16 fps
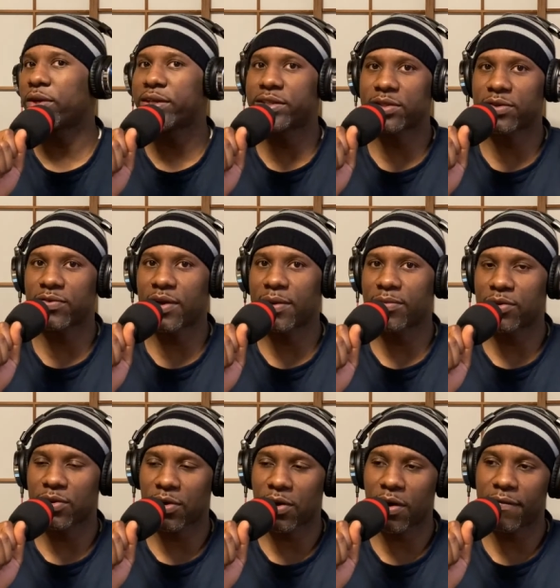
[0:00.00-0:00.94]
Instagram
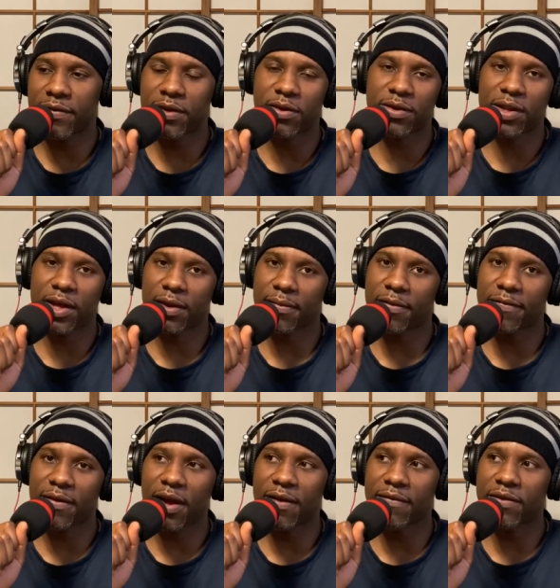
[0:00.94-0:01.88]
took off here, like about
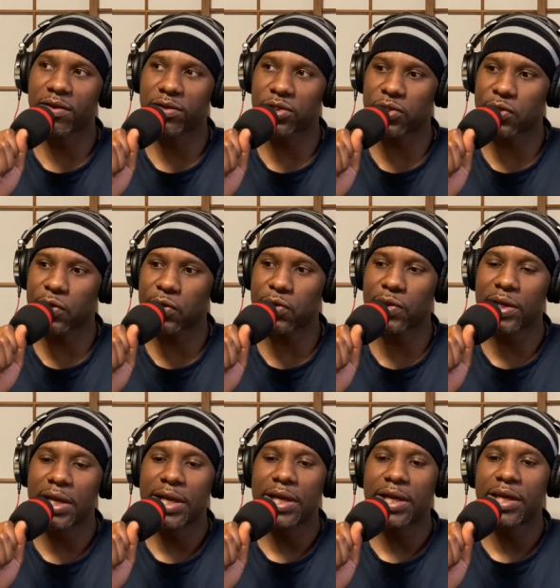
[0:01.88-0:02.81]
5 years ago.
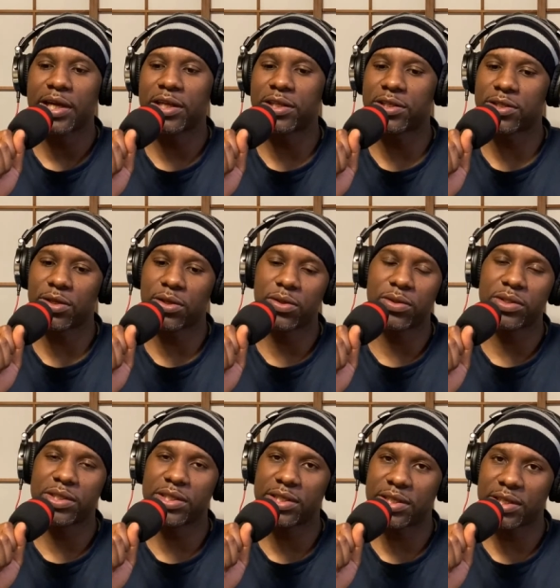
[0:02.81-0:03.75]
And so
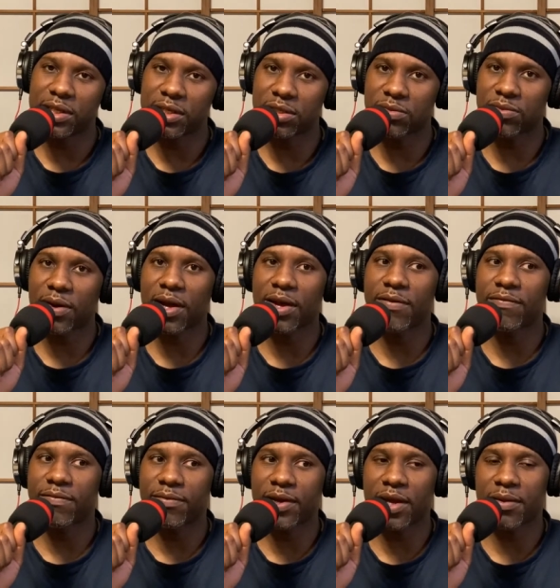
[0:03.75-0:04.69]
his
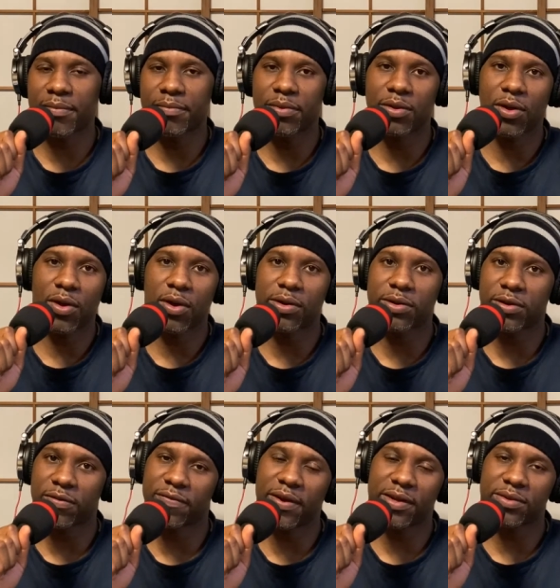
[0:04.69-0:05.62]
wife kind of blogged
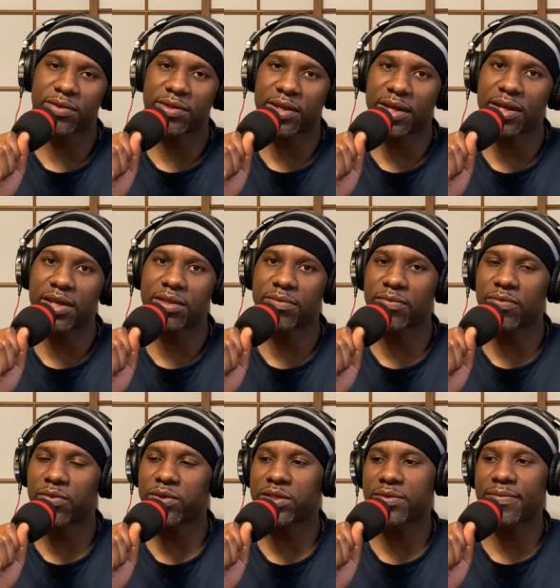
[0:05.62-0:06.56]
her final days
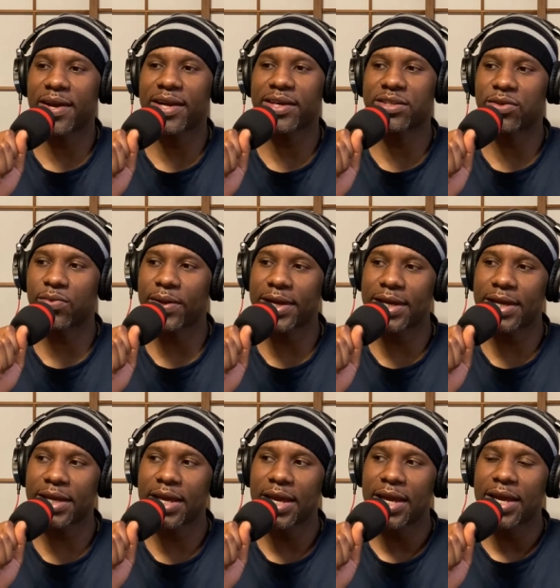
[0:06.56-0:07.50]
before she passed
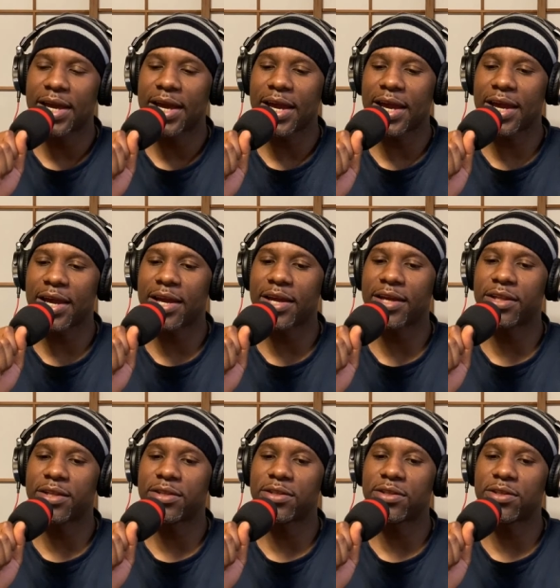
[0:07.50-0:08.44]
away.
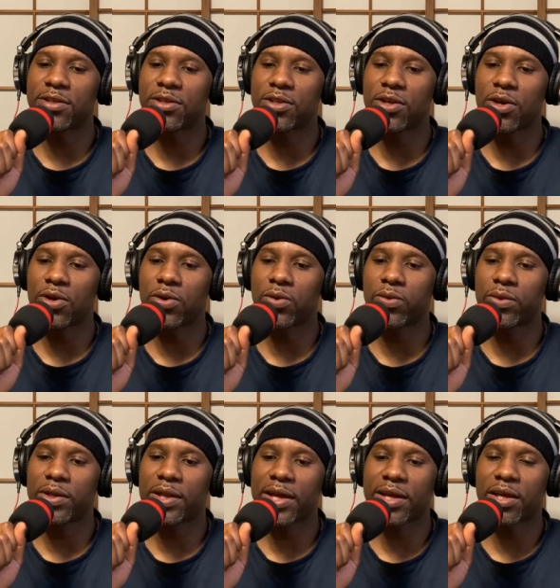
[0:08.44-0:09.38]
And
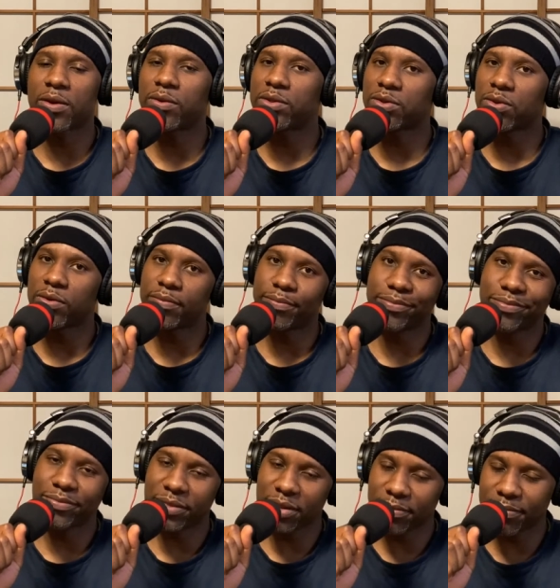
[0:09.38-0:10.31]
like it was on
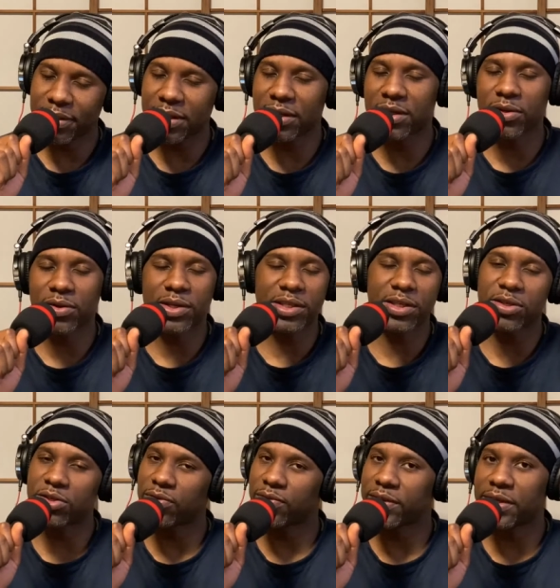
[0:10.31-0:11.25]
big, because he
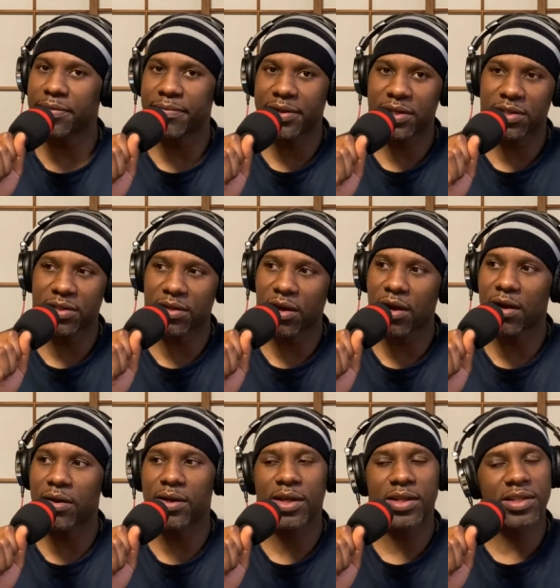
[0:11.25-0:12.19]
was already a big
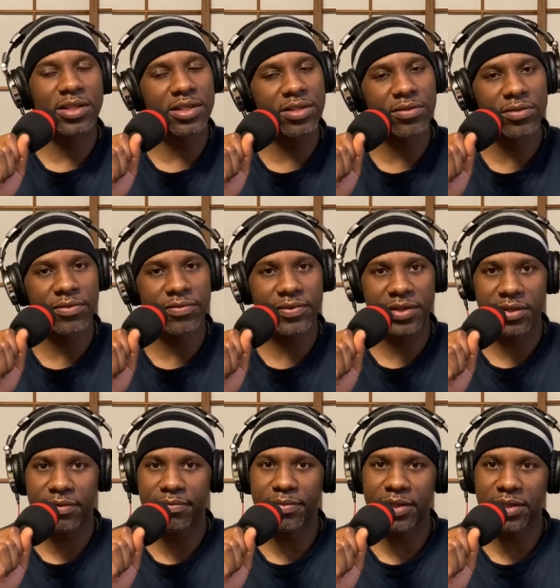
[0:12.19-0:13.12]
star, and I think she was a
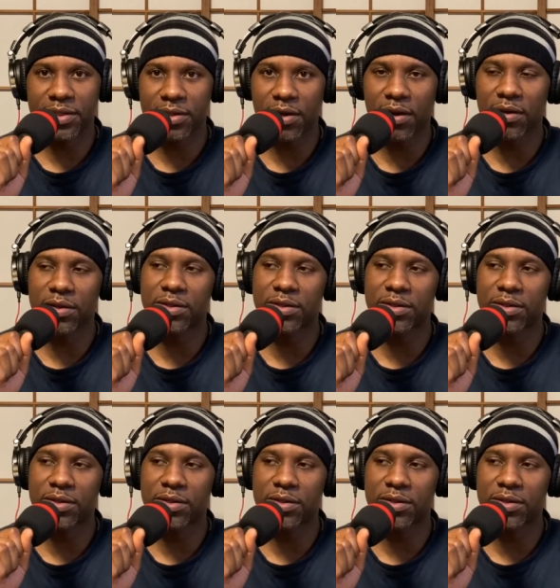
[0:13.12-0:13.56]
really big star.